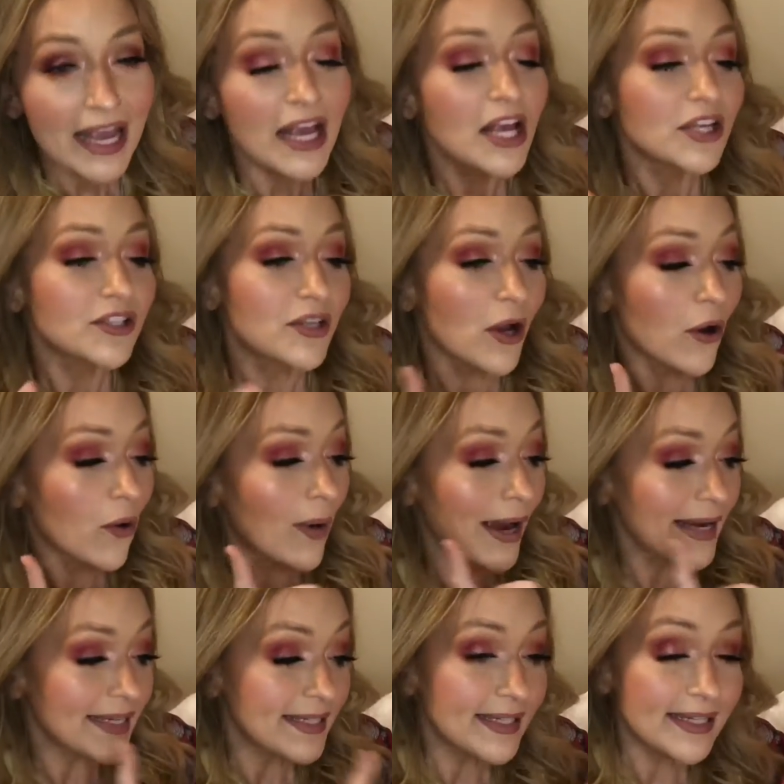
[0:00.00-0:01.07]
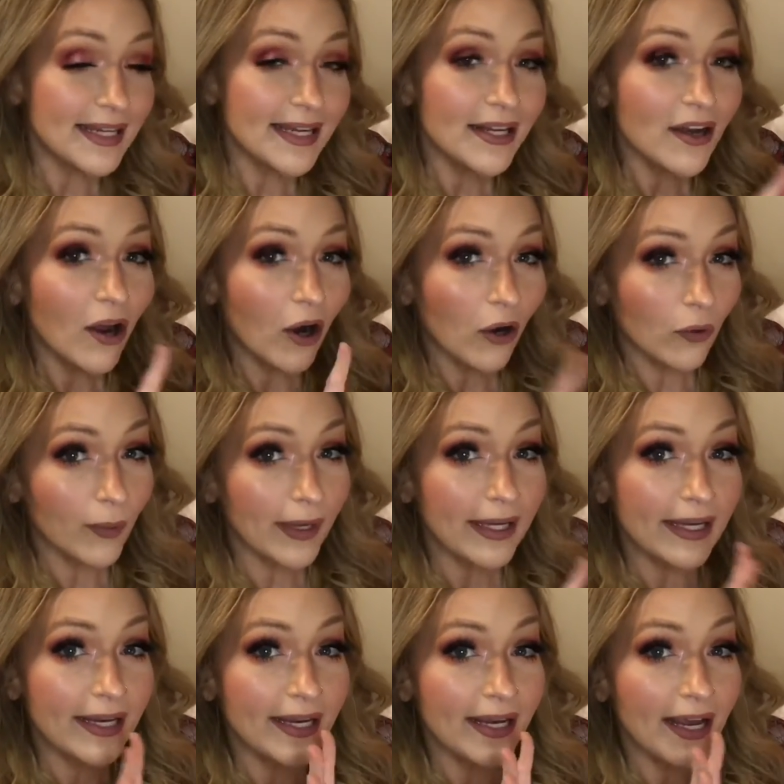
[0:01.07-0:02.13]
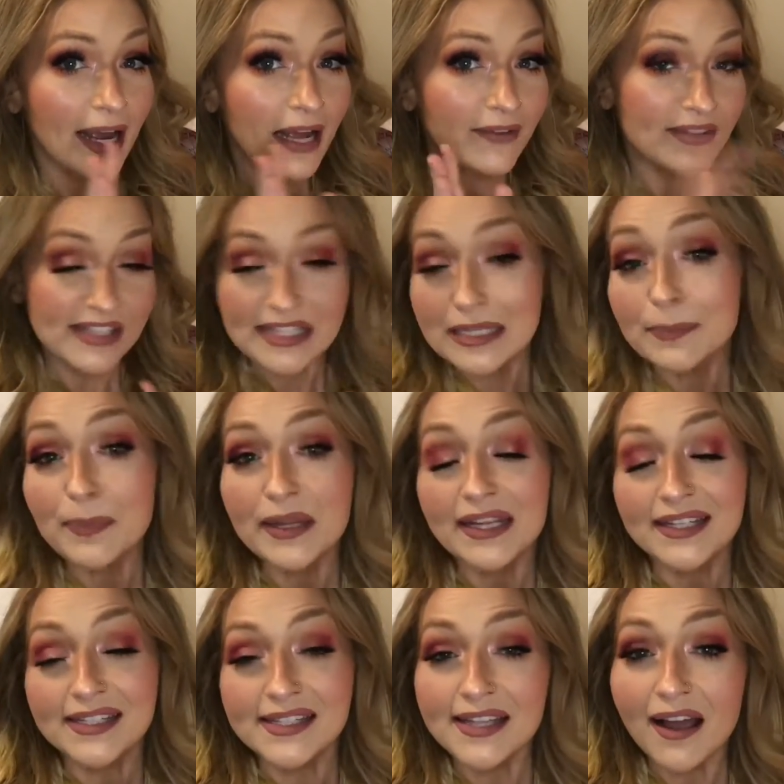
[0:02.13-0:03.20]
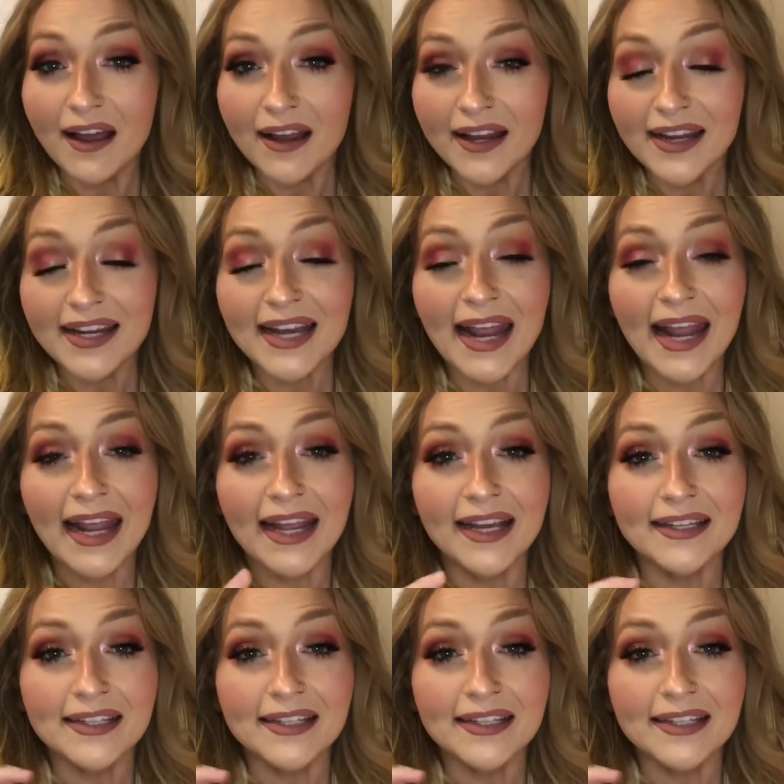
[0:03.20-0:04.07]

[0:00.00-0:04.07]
So I did already have a sneak peek inside side and